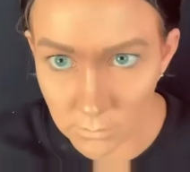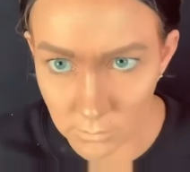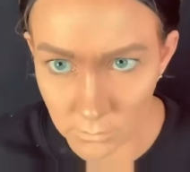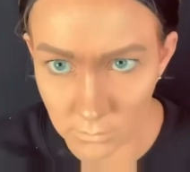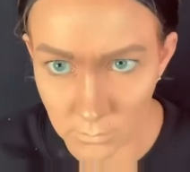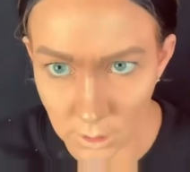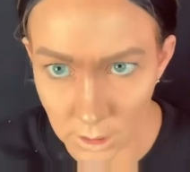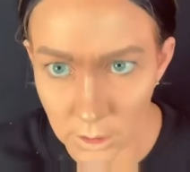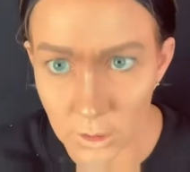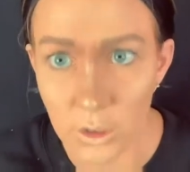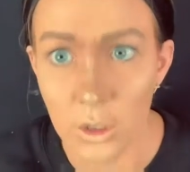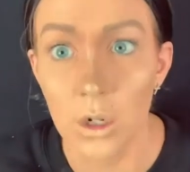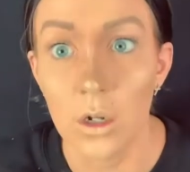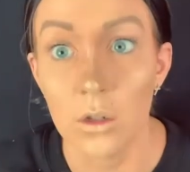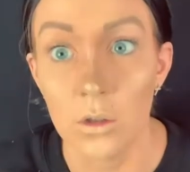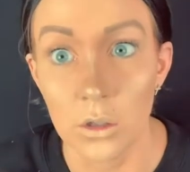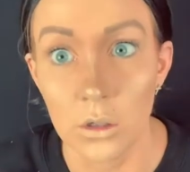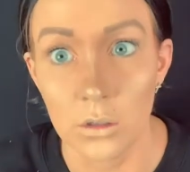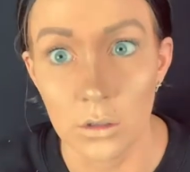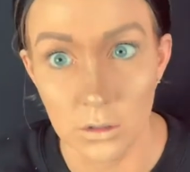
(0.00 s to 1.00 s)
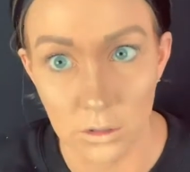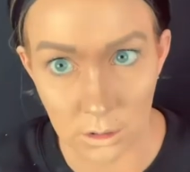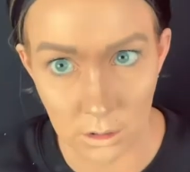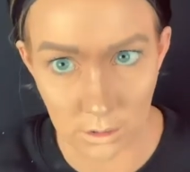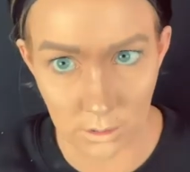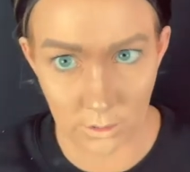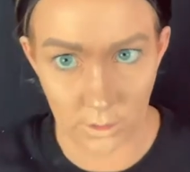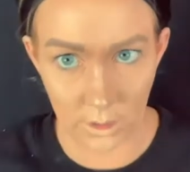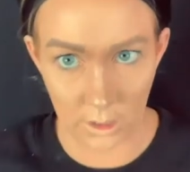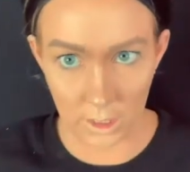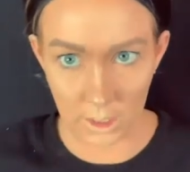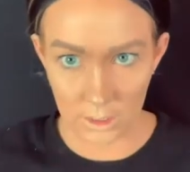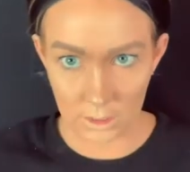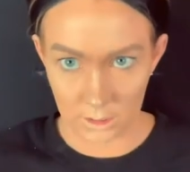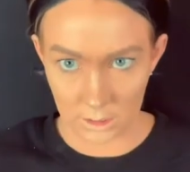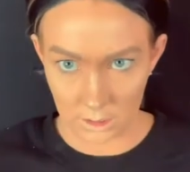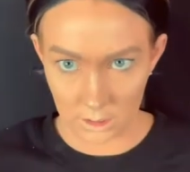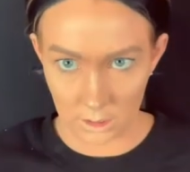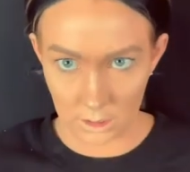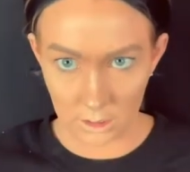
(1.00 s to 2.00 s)
it's gonna look a little
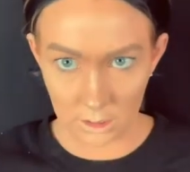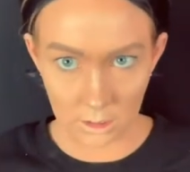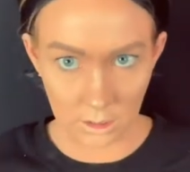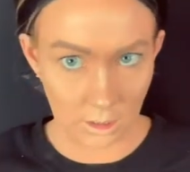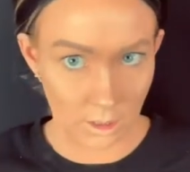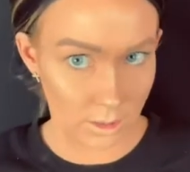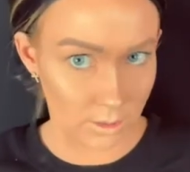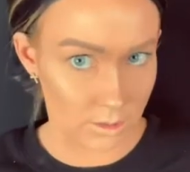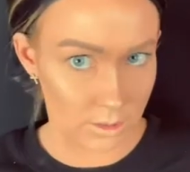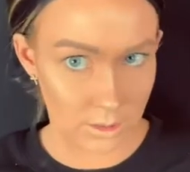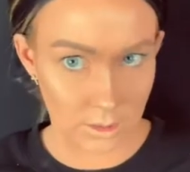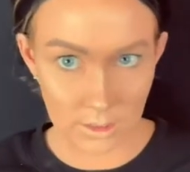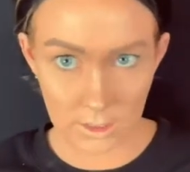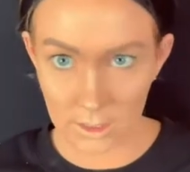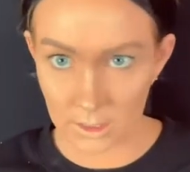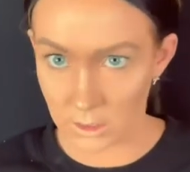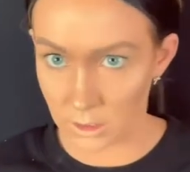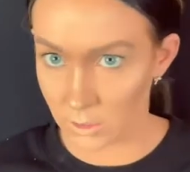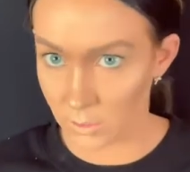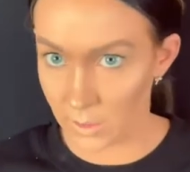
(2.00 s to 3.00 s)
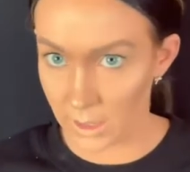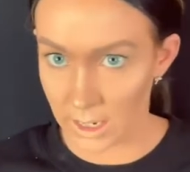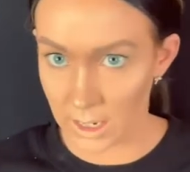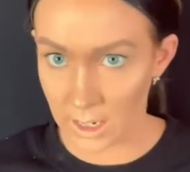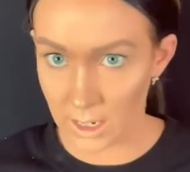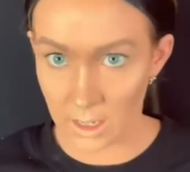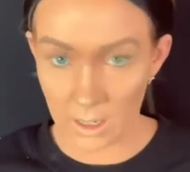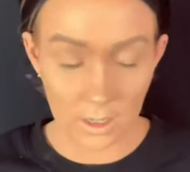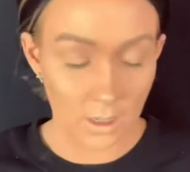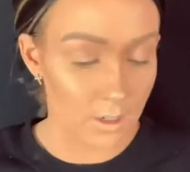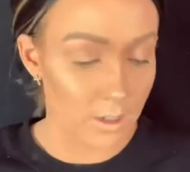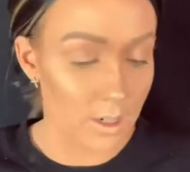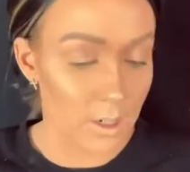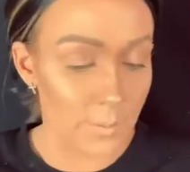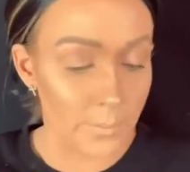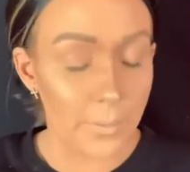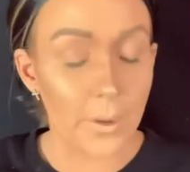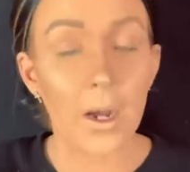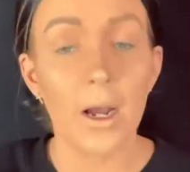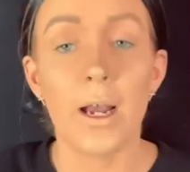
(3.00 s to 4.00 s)
crazy, you know, see that square?
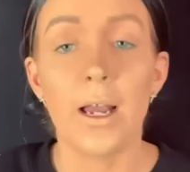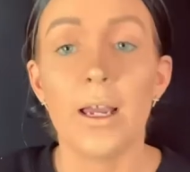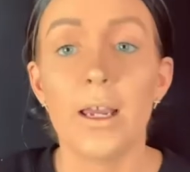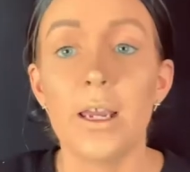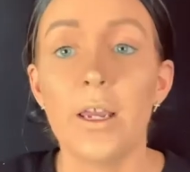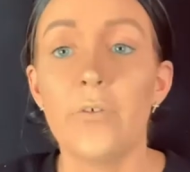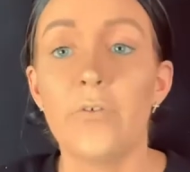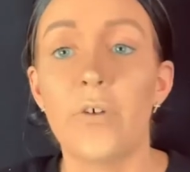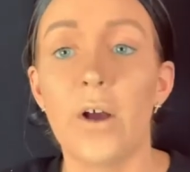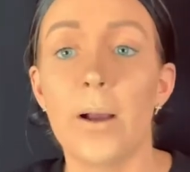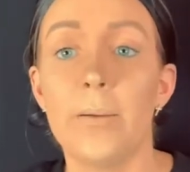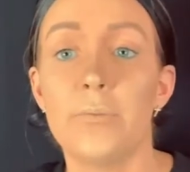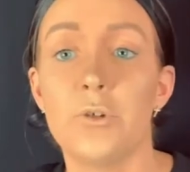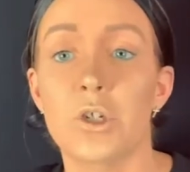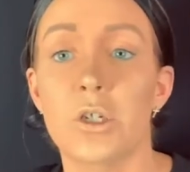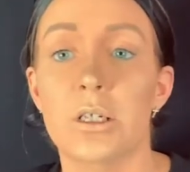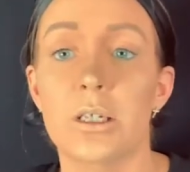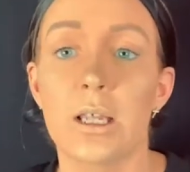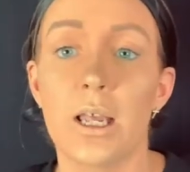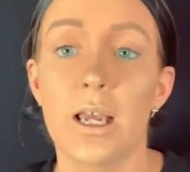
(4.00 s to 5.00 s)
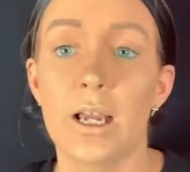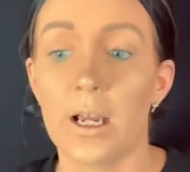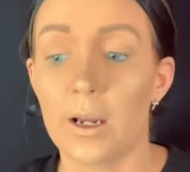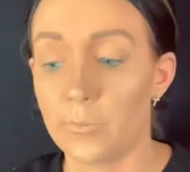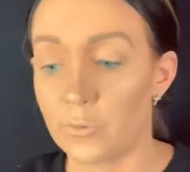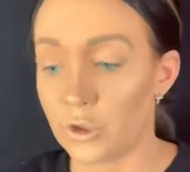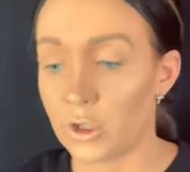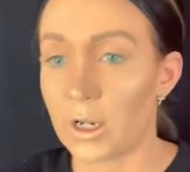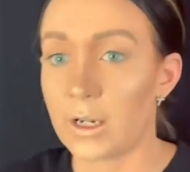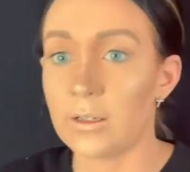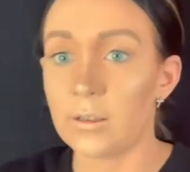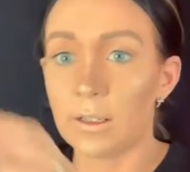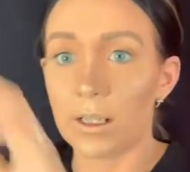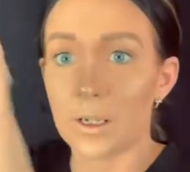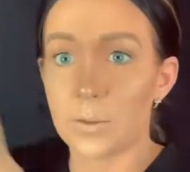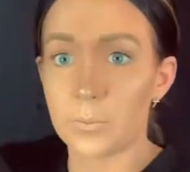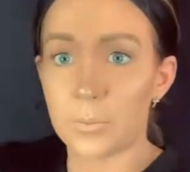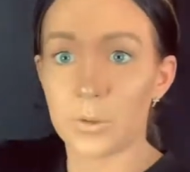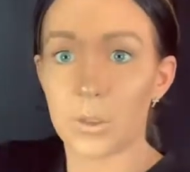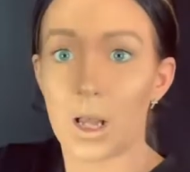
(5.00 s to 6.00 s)
But if I'm just like, I'm trying to
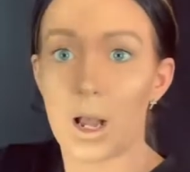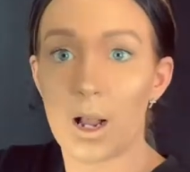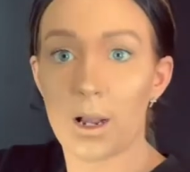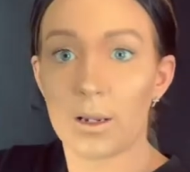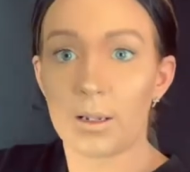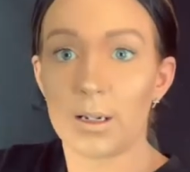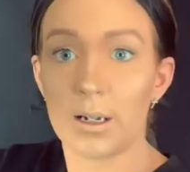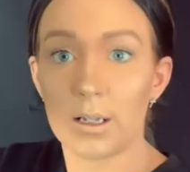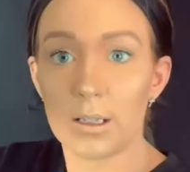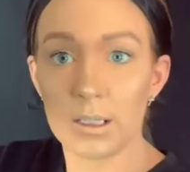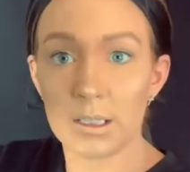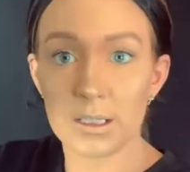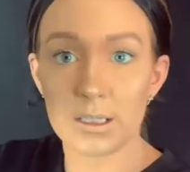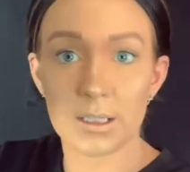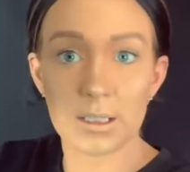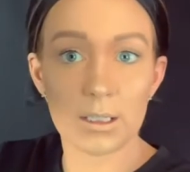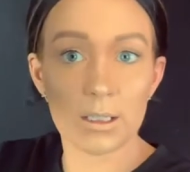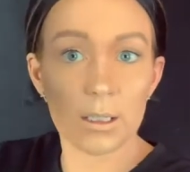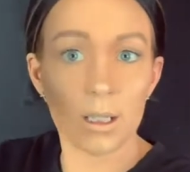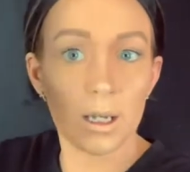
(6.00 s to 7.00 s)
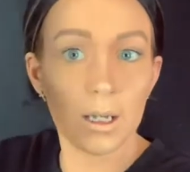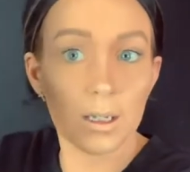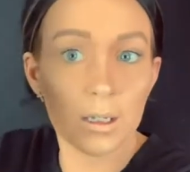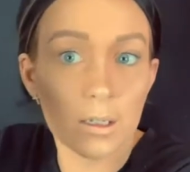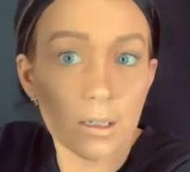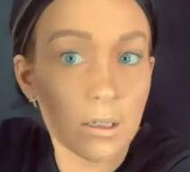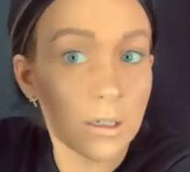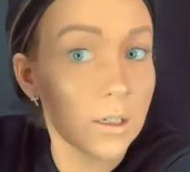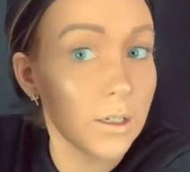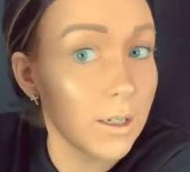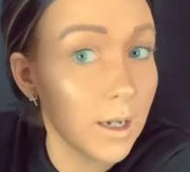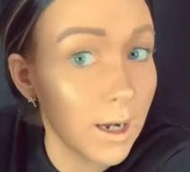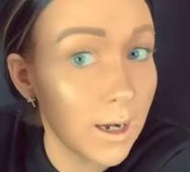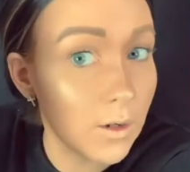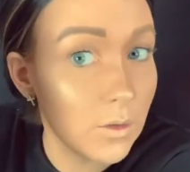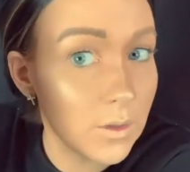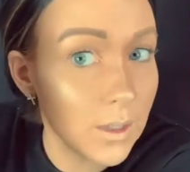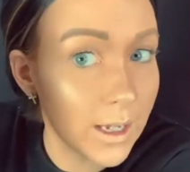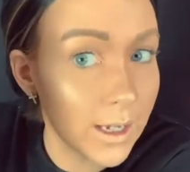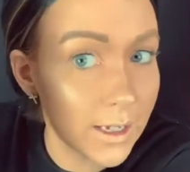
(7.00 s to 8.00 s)
like block an LED light, you know,
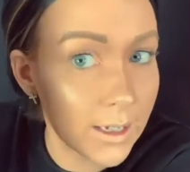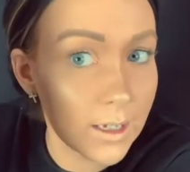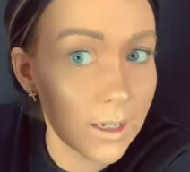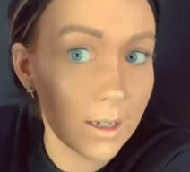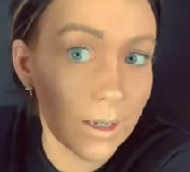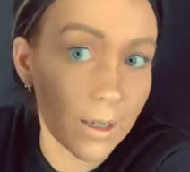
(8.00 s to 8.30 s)
like,